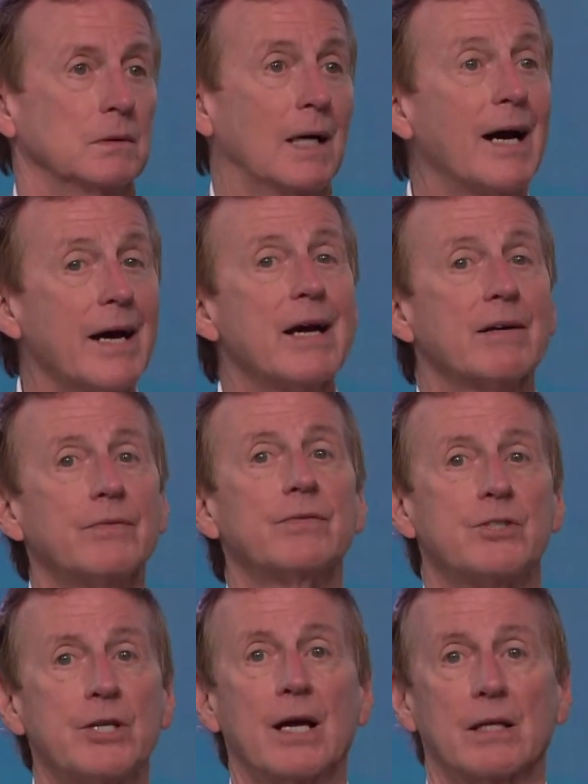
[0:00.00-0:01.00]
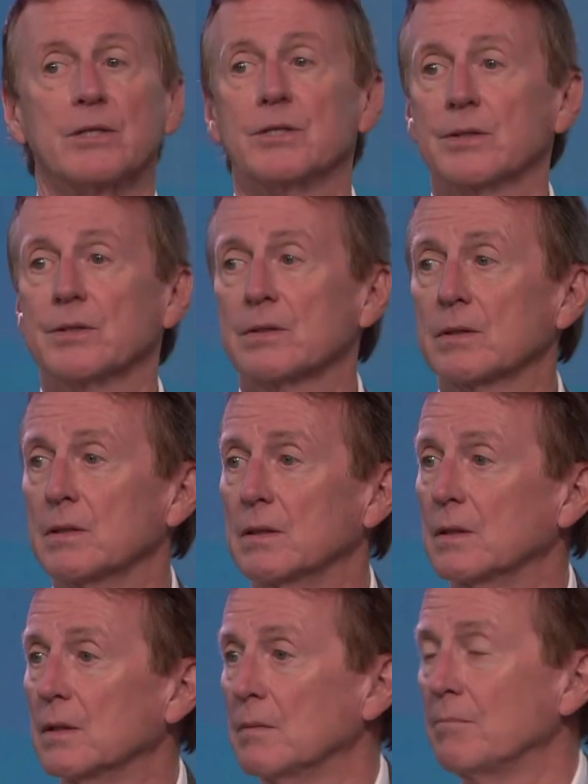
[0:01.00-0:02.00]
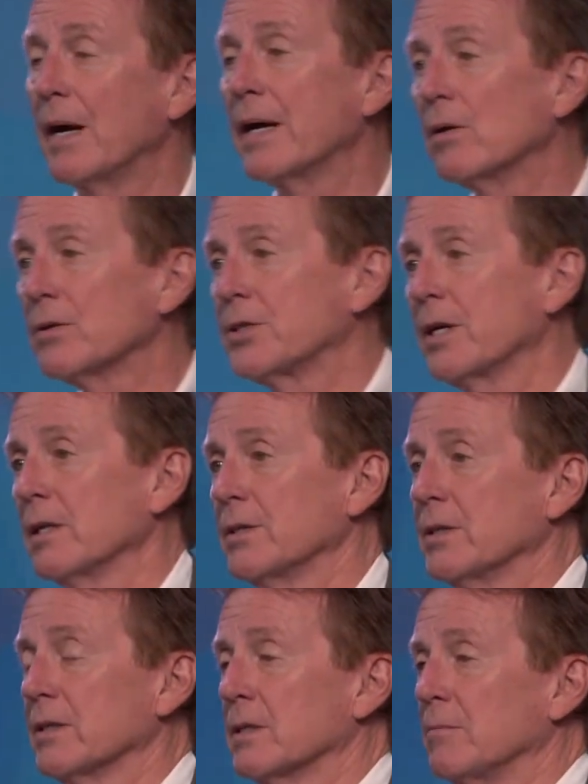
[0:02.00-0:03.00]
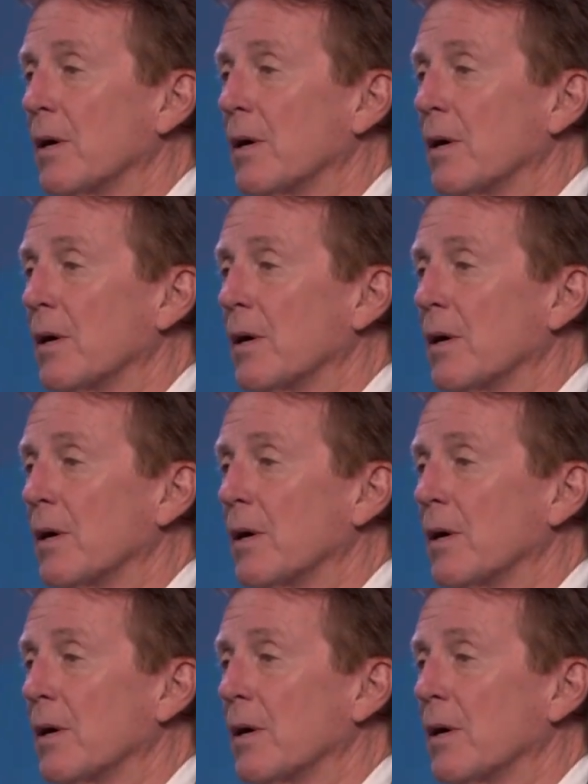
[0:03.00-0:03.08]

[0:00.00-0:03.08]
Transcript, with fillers: I have challenges, my health challenges,